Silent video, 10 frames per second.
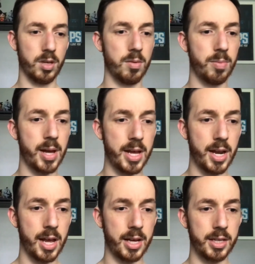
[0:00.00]

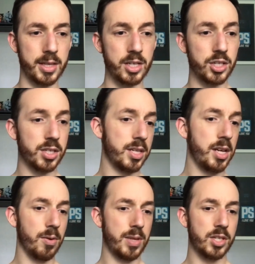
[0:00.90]
But that's just,
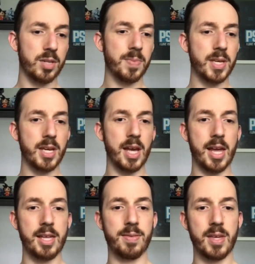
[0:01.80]
there's something
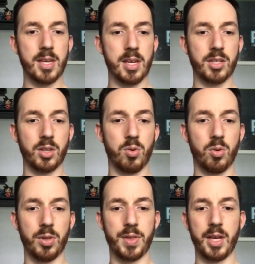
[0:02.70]
I think is a
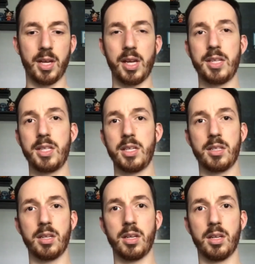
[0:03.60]
cool thing, easy
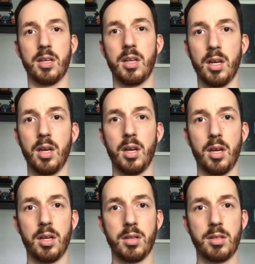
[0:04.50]
to
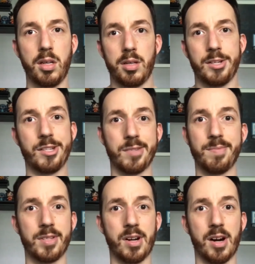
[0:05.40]

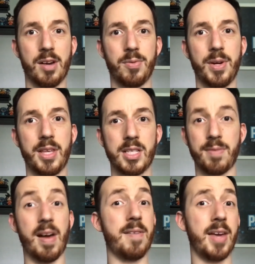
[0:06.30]
just start off with. It's a
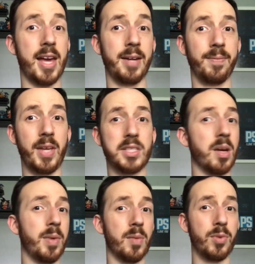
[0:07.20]
5K. It's
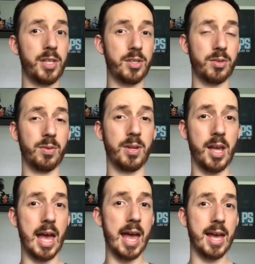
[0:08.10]
coming up really soon,
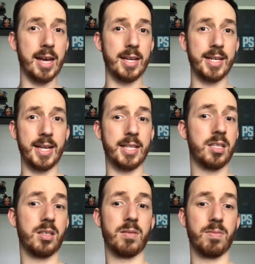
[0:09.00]
and
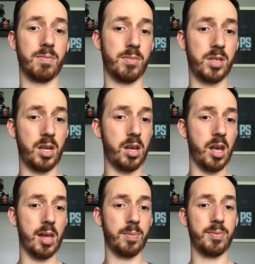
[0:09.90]
it's to
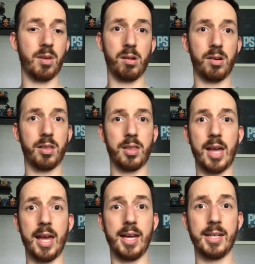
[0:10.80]
help the earth.
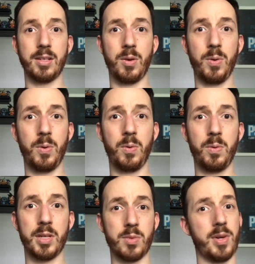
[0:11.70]
And
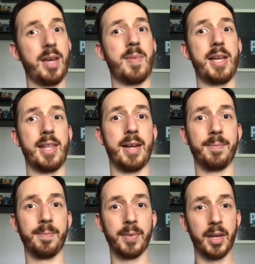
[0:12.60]
who doesn't want to get behind
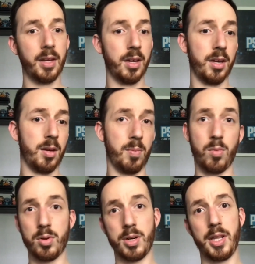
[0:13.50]
that?
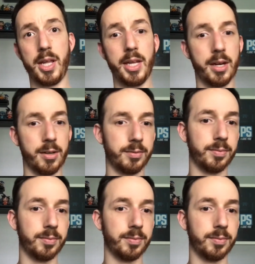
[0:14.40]
More on that later.